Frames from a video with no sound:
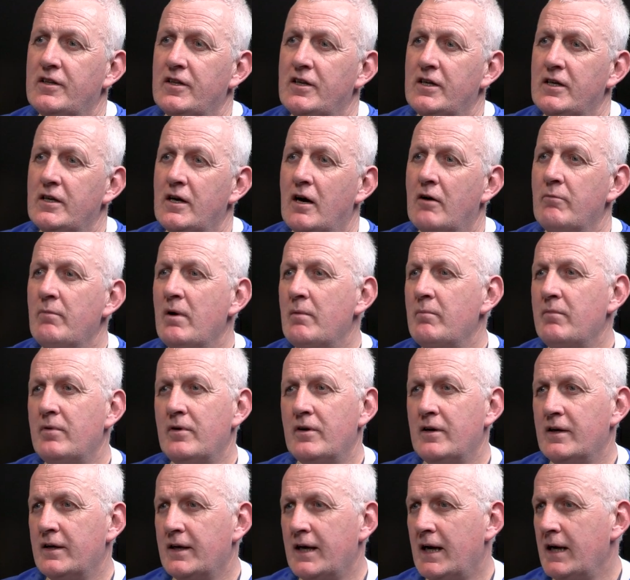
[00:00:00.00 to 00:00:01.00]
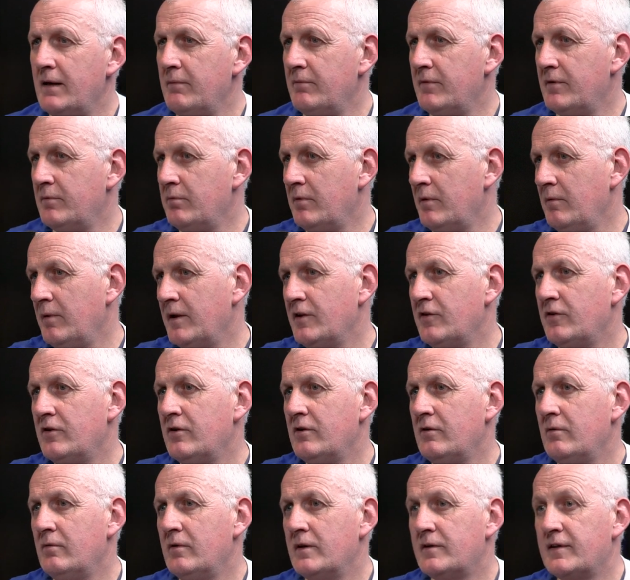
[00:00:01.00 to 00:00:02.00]
I remember games we went
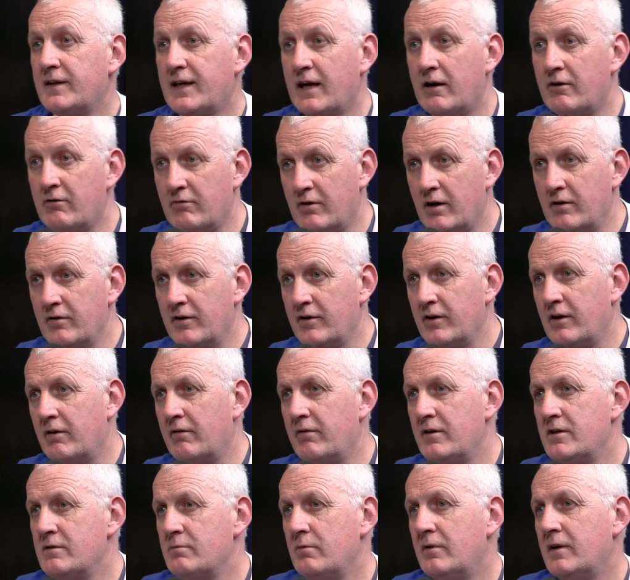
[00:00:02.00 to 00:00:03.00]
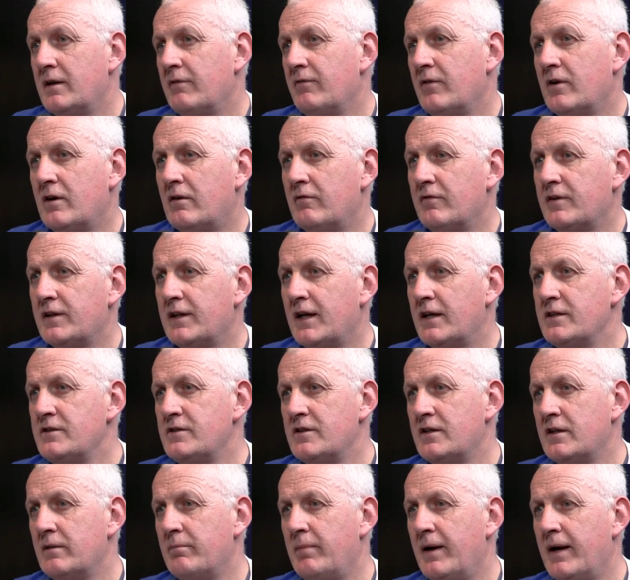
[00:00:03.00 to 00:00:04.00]
to Carrow Road at Norwich, and we was having
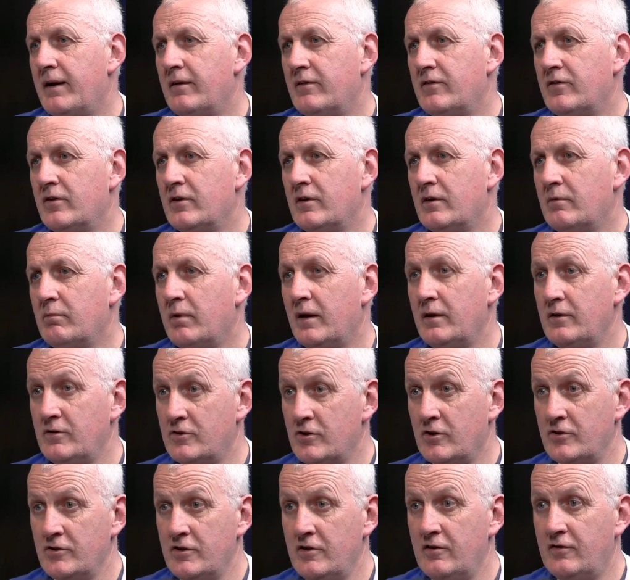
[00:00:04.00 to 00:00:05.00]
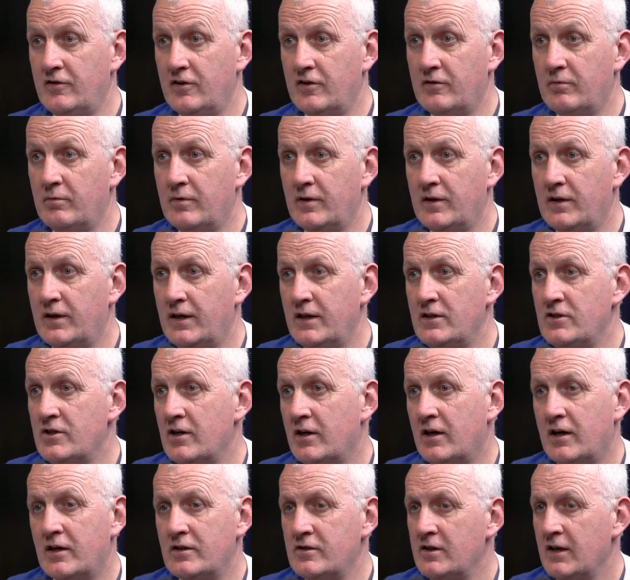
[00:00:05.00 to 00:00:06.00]
conversations about when John Eustace was in
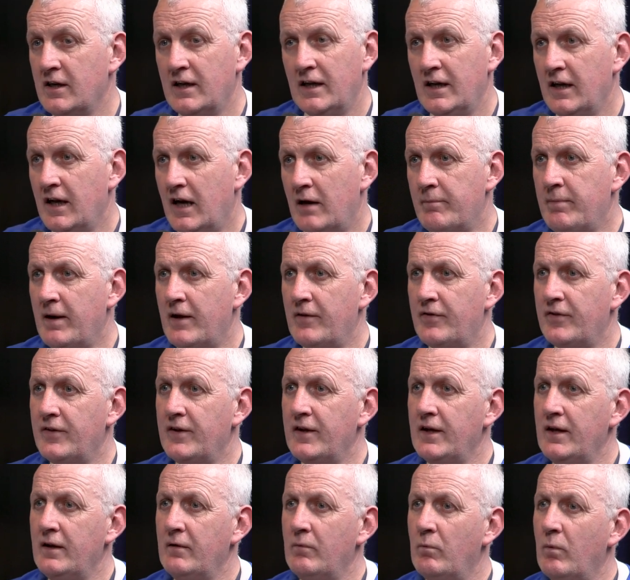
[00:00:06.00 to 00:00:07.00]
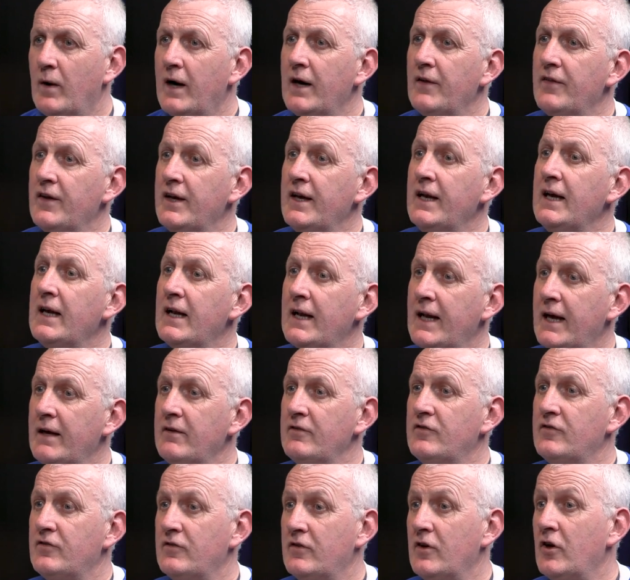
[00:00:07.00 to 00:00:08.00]
charge, about the way that he
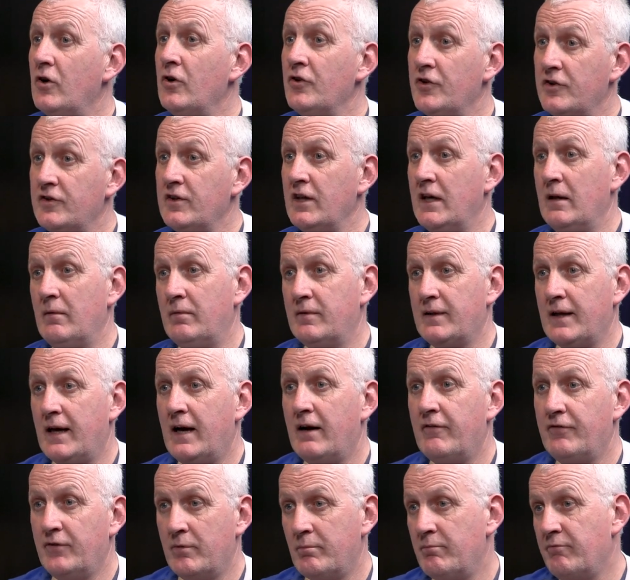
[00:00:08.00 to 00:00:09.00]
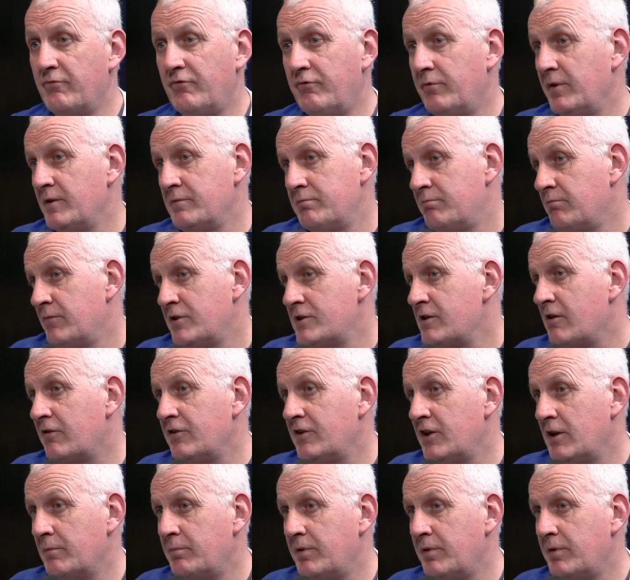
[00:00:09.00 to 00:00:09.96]
allowed other teams to have the majority of the